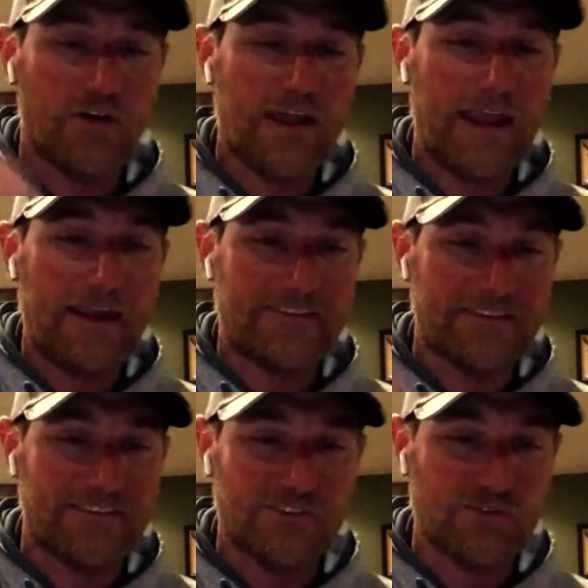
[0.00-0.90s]
8 to
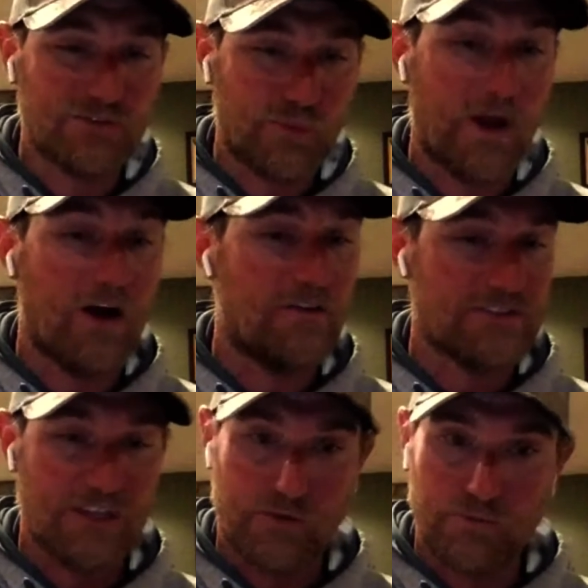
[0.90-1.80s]
12 is
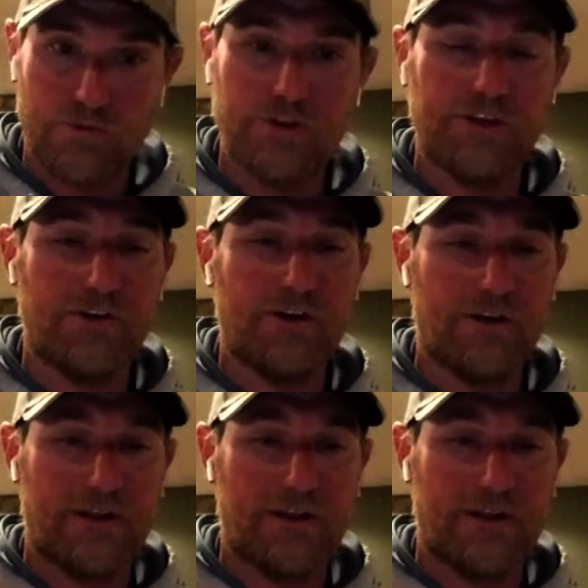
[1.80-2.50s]
like really good.